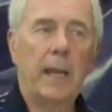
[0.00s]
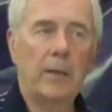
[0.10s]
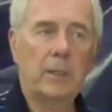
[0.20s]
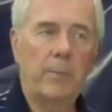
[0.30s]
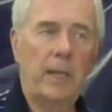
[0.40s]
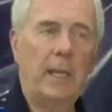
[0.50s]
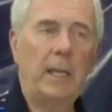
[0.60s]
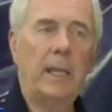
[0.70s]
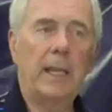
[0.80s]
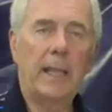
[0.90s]
Now, to
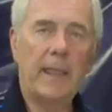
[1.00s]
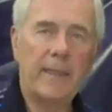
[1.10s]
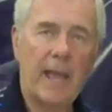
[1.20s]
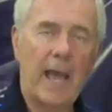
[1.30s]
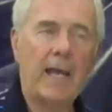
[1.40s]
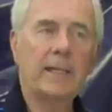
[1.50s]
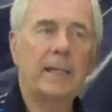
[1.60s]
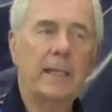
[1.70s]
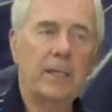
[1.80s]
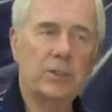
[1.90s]
me,
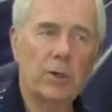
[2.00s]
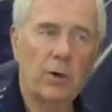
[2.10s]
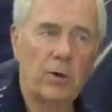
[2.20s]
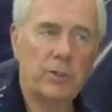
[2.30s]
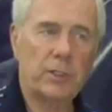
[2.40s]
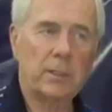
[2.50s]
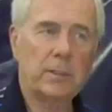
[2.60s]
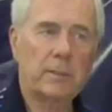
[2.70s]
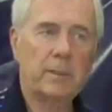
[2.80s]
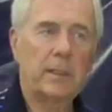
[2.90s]
that is urgent.